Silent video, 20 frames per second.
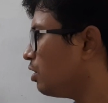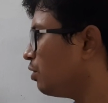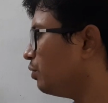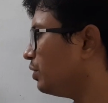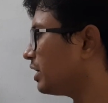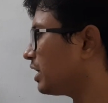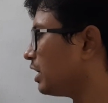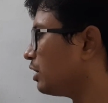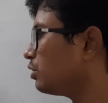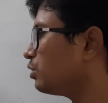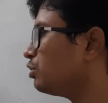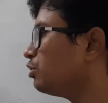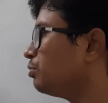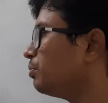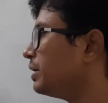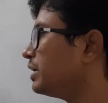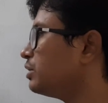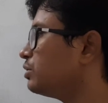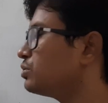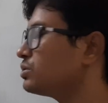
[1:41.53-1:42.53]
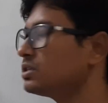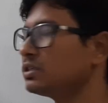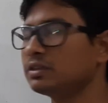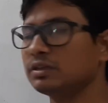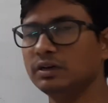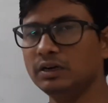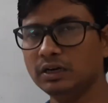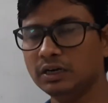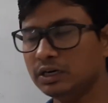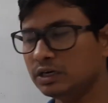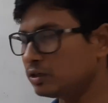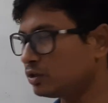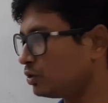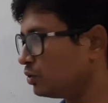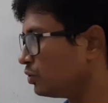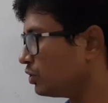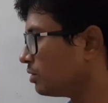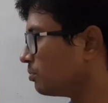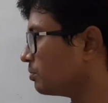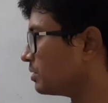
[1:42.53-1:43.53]
We can do by using the
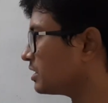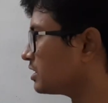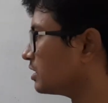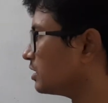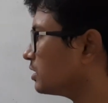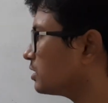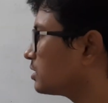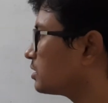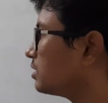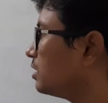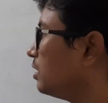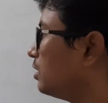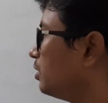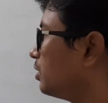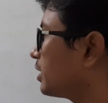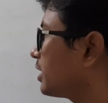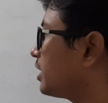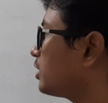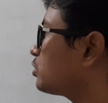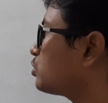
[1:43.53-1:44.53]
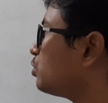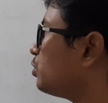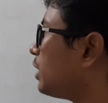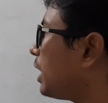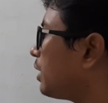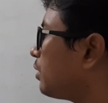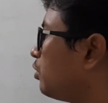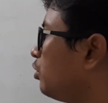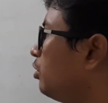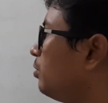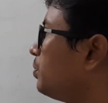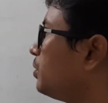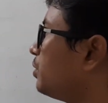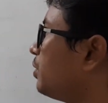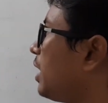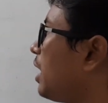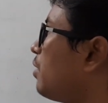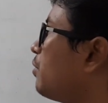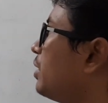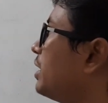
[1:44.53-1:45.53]
Turing machines. Okay, so I hope you
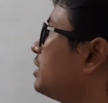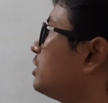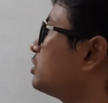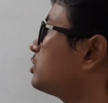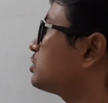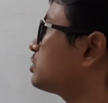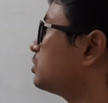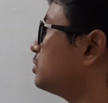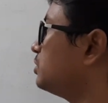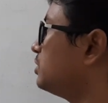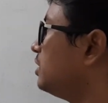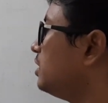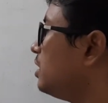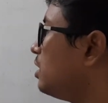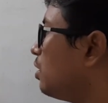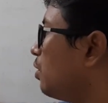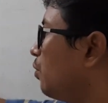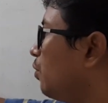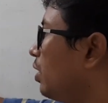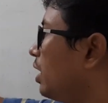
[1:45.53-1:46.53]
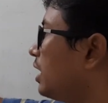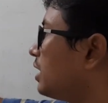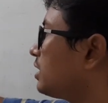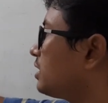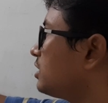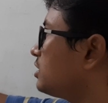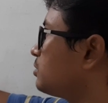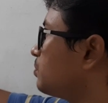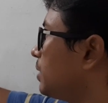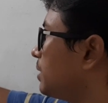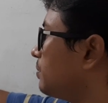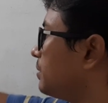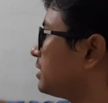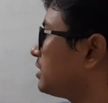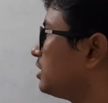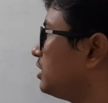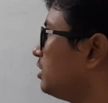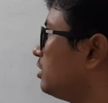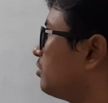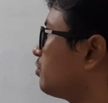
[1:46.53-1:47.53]
have understood what is meant by
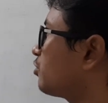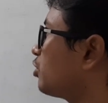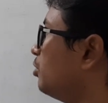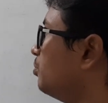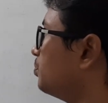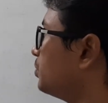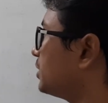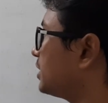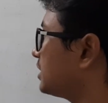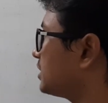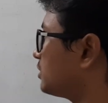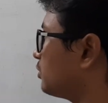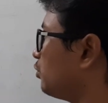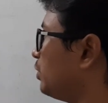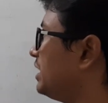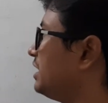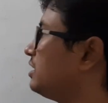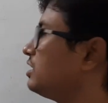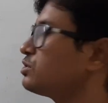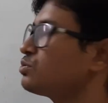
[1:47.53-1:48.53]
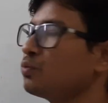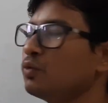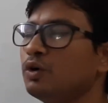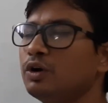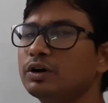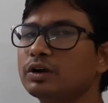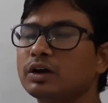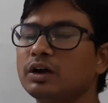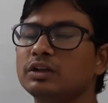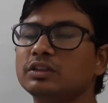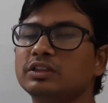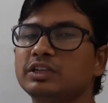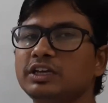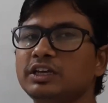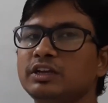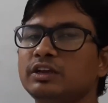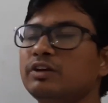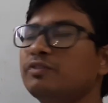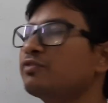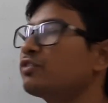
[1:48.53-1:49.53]
theory of computation, why this word called
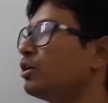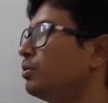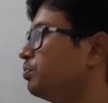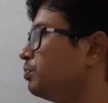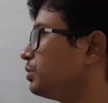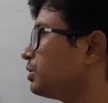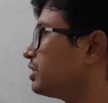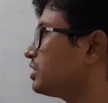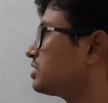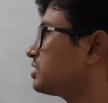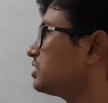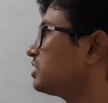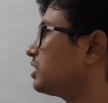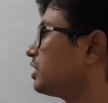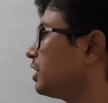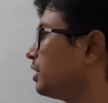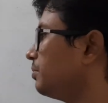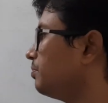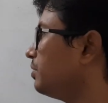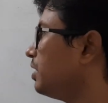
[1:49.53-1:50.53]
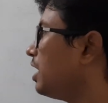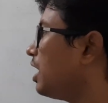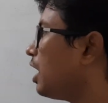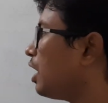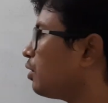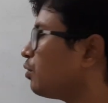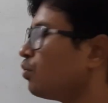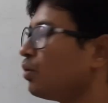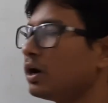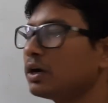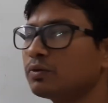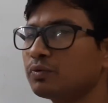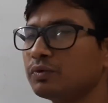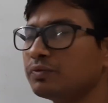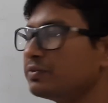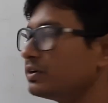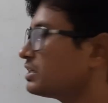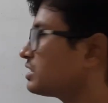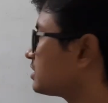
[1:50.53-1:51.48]
theory of computation came, and what we will